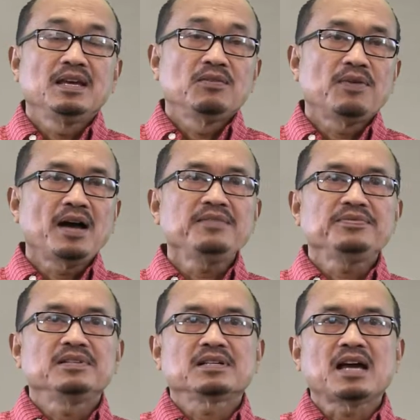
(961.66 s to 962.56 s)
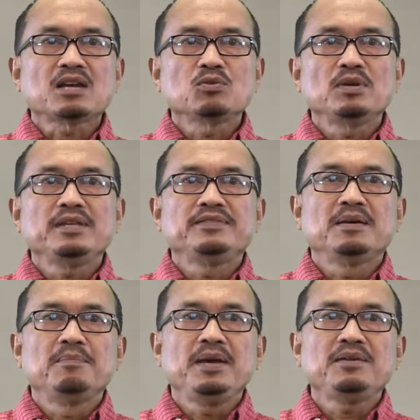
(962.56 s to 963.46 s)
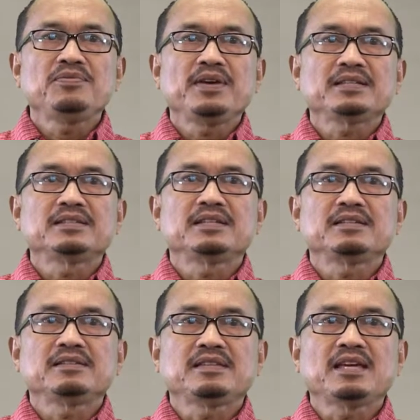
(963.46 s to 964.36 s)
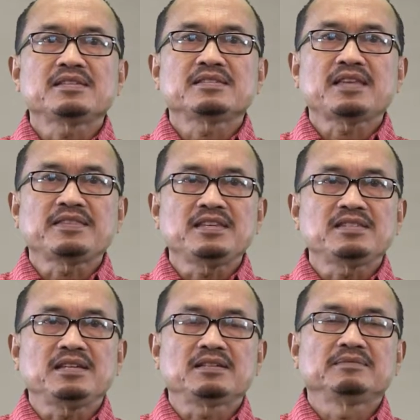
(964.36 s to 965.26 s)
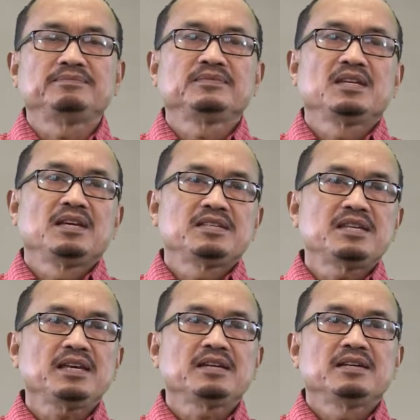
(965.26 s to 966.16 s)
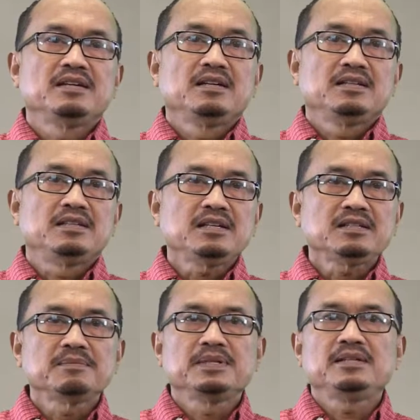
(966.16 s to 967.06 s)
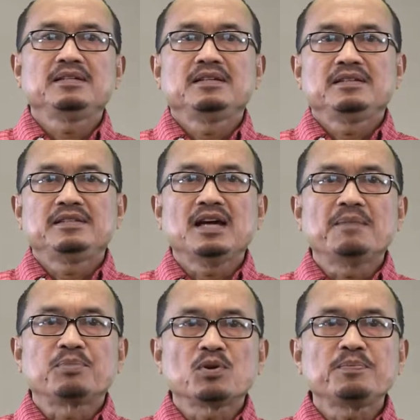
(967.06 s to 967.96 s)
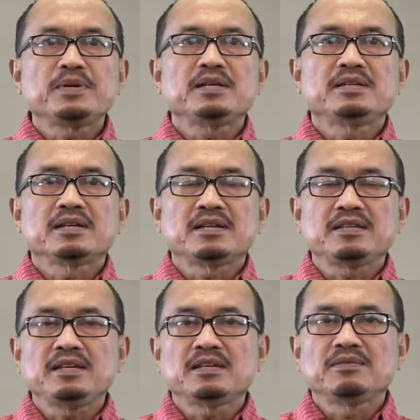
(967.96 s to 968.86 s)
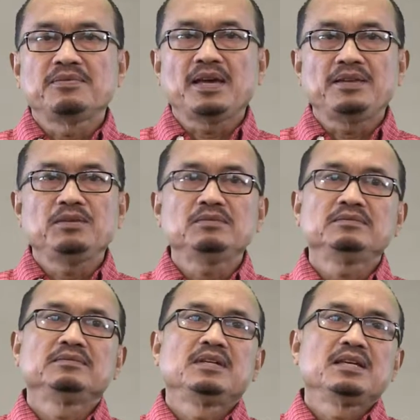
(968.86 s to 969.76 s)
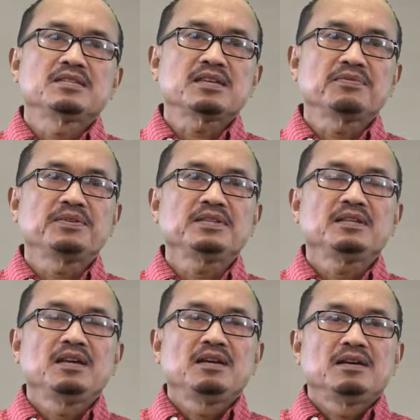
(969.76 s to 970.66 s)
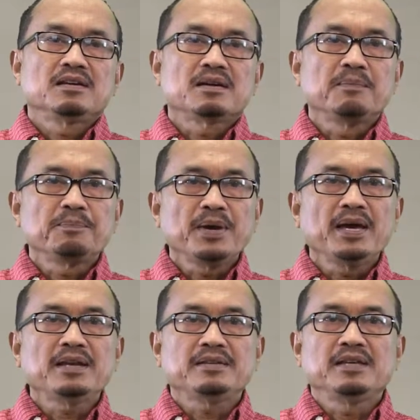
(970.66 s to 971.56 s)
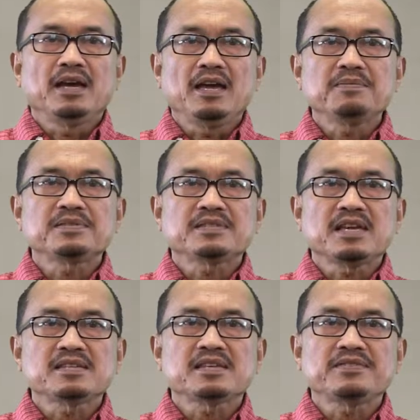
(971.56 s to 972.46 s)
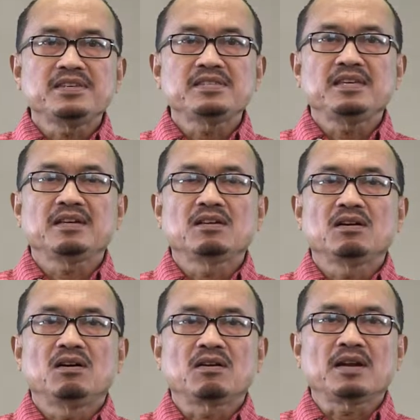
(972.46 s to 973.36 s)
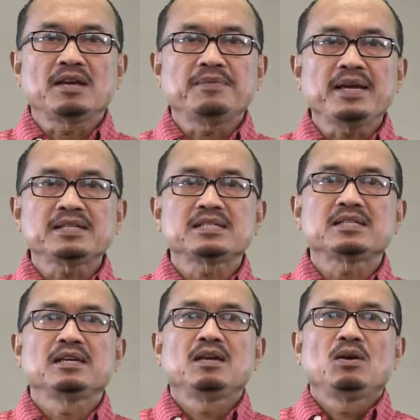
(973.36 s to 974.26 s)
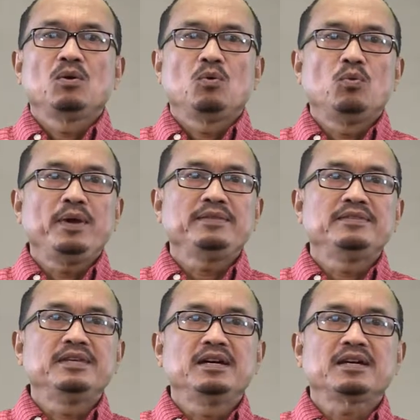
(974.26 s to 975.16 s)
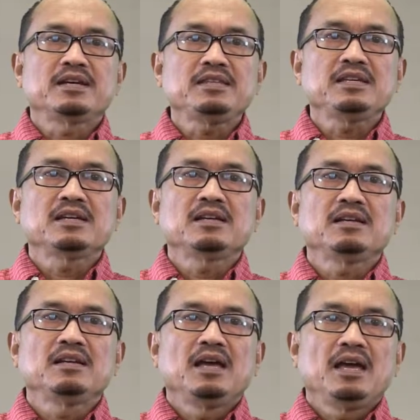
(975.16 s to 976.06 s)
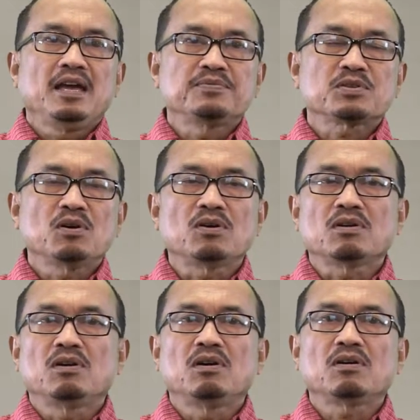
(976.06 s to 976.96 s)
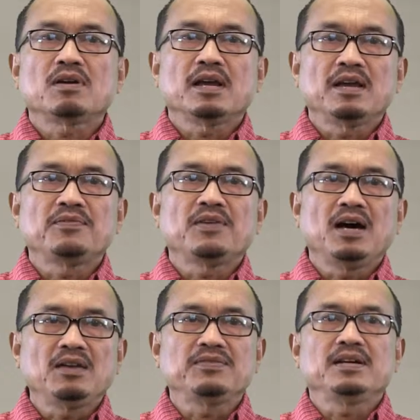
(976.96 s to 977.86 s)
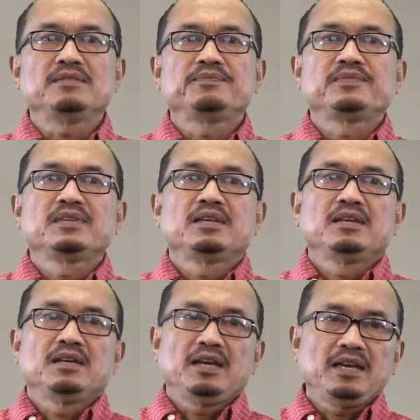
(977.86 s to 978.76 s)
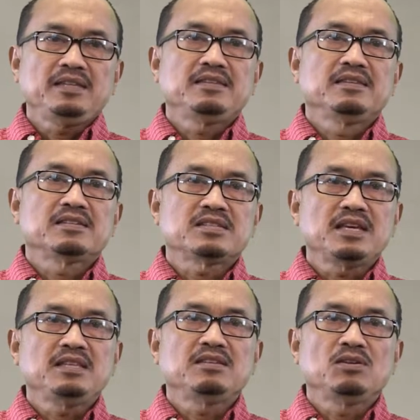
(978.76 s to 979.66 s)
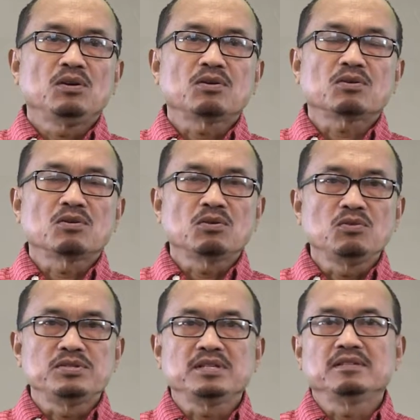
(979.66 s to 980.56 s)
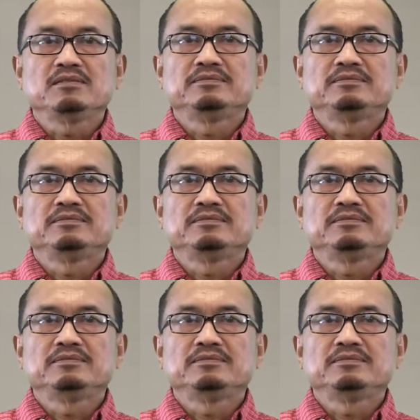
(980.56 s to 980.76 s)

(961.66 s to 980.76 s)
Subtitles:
5. Calculate the main factor test statistic. 6. Determine the appropriate critical value. 7. Compare the F-test statistic or Fx with the critical F-score or F-alpha. 8. State your conclusion.